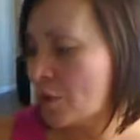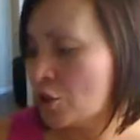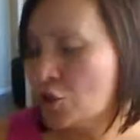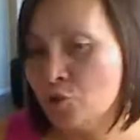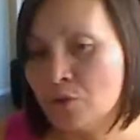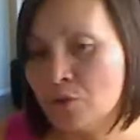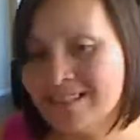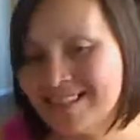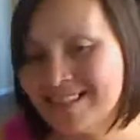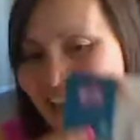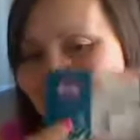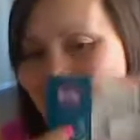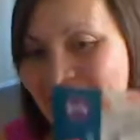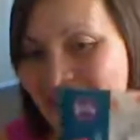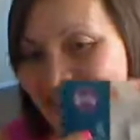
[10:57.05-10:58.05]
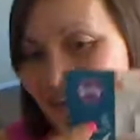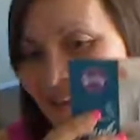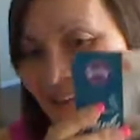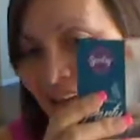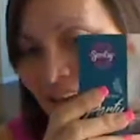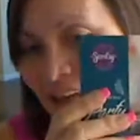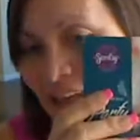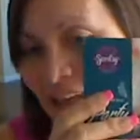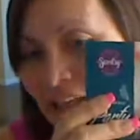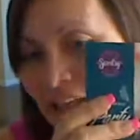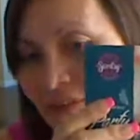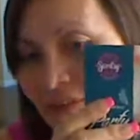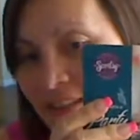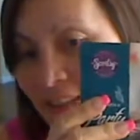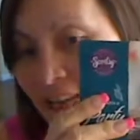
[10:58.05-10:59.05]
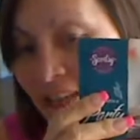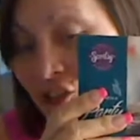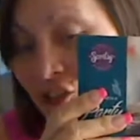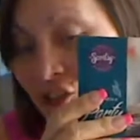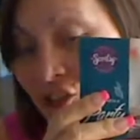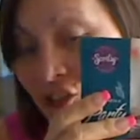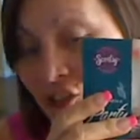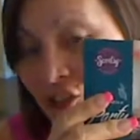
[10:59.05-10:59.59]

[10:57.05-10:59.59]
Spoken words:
You can take invitations,